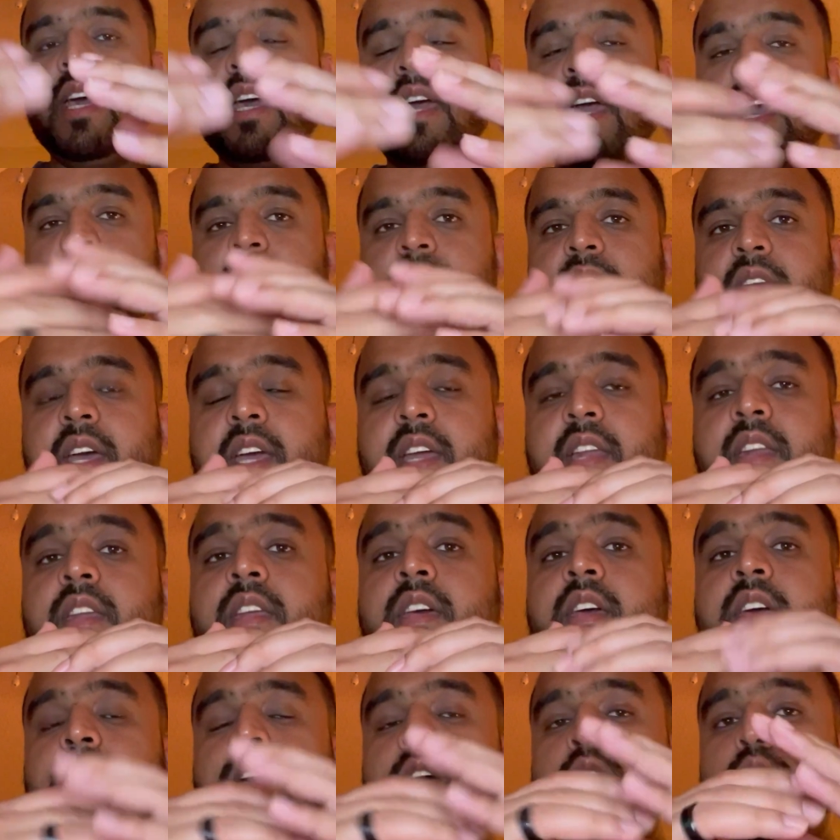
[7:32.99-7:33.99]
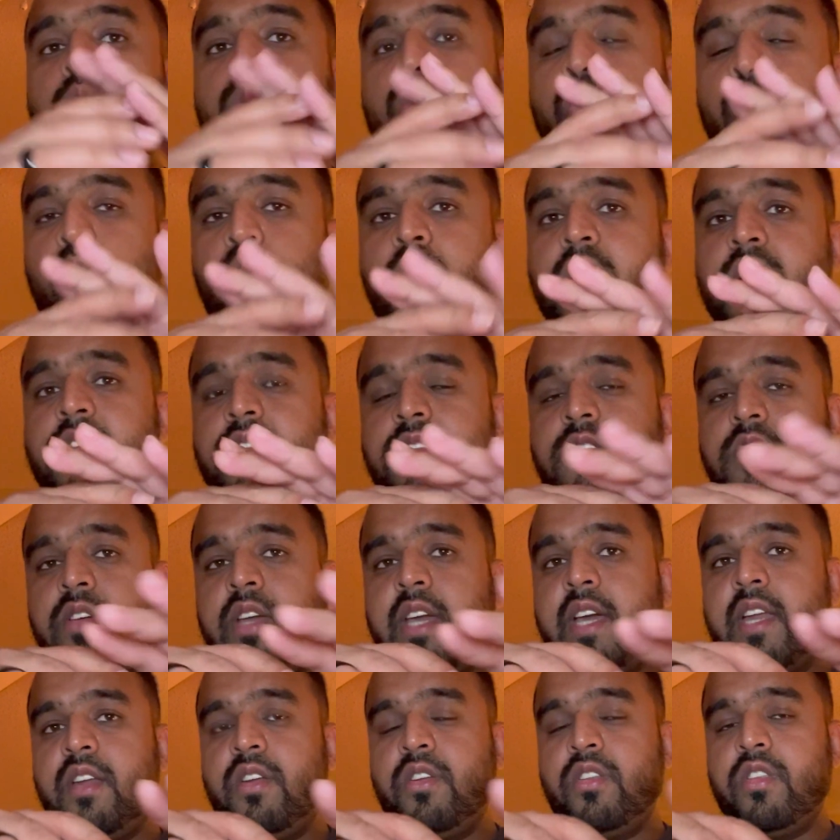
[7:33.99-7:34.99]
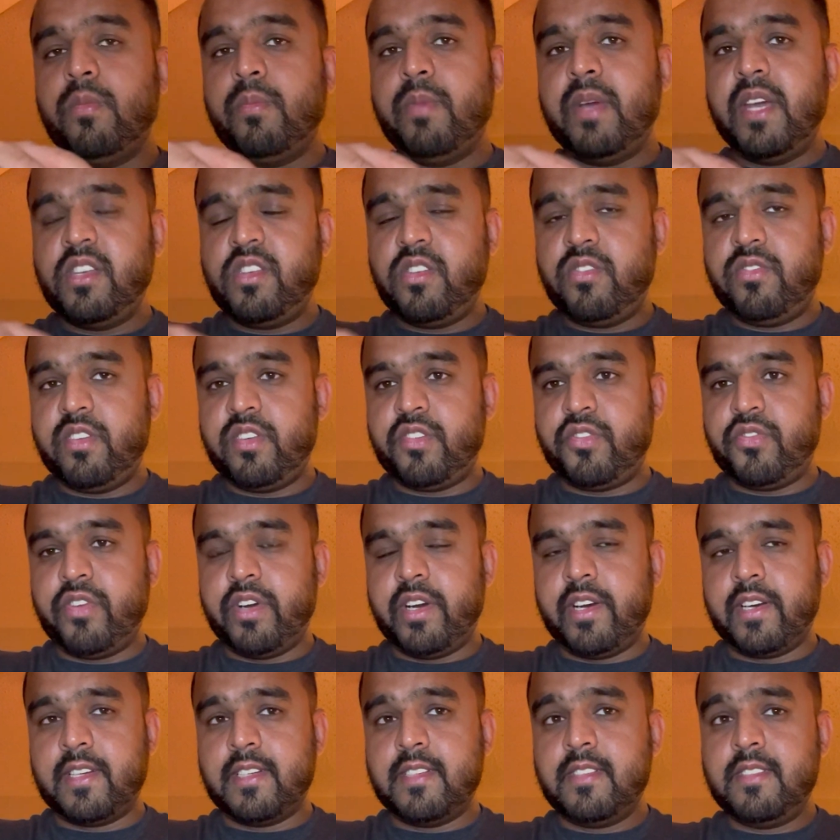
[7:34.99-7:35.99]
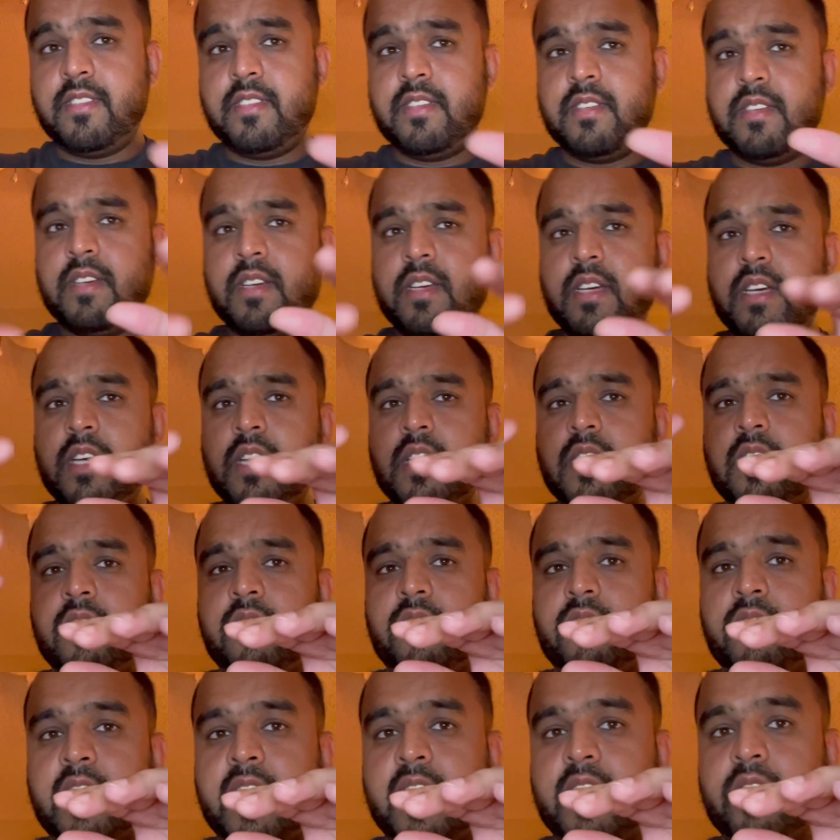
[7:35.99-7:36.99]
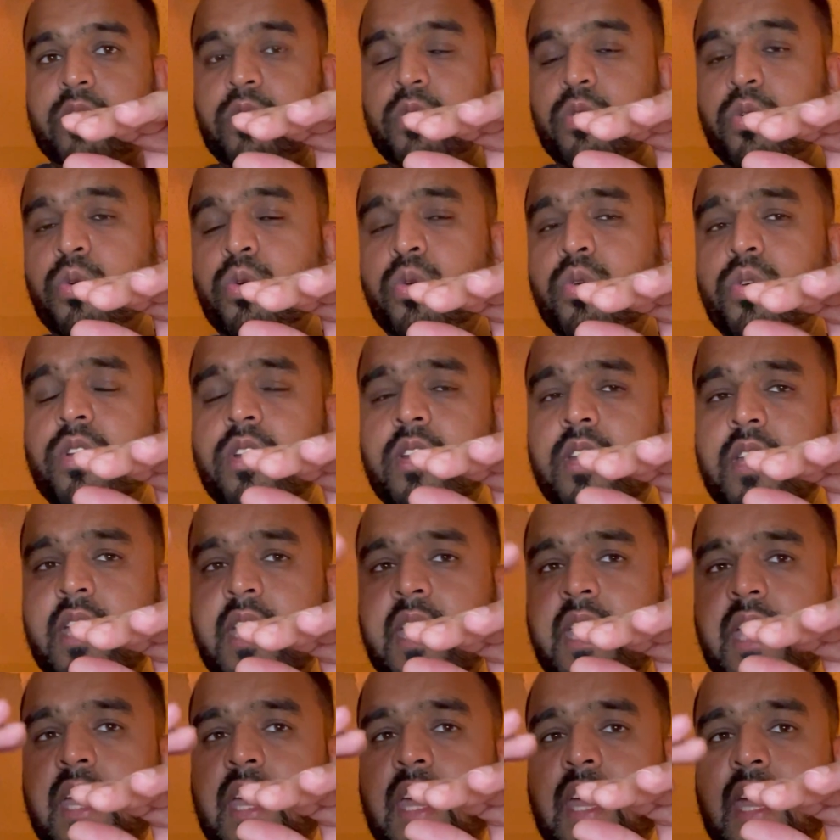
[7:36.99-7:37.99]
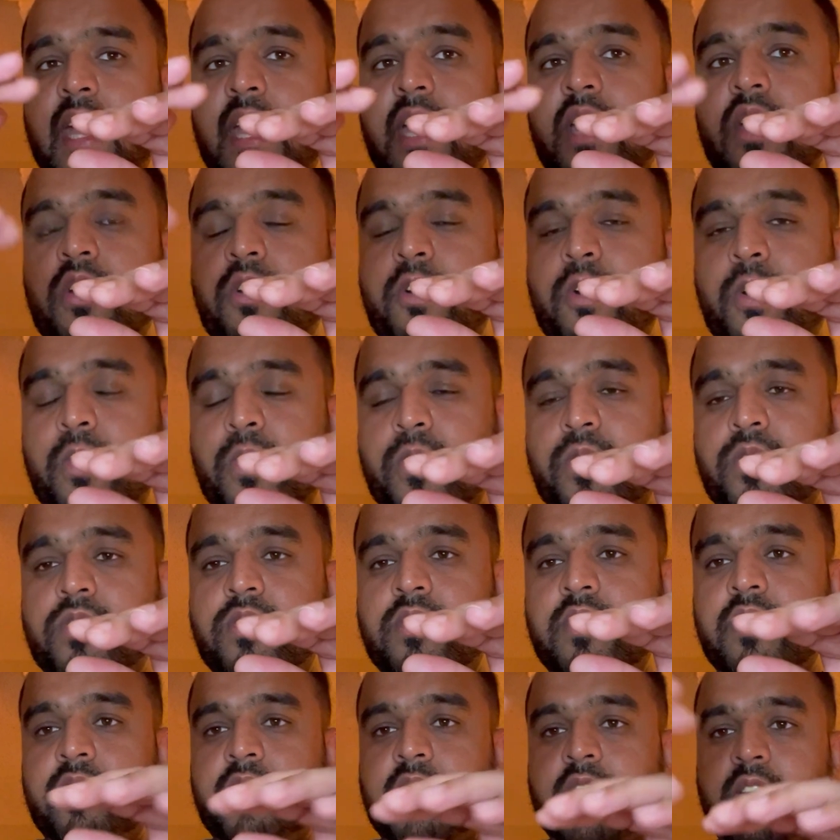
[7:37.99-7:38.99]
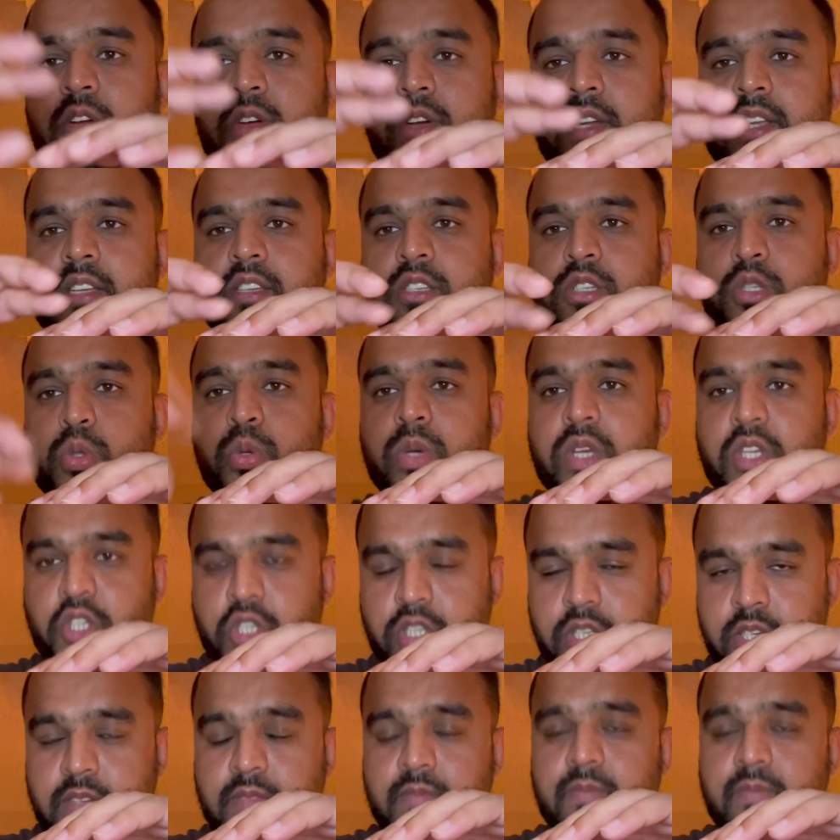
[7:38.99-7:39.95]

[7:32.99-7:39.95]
And then once you get into the base of this fragrance, that oud and rose, they're going to switch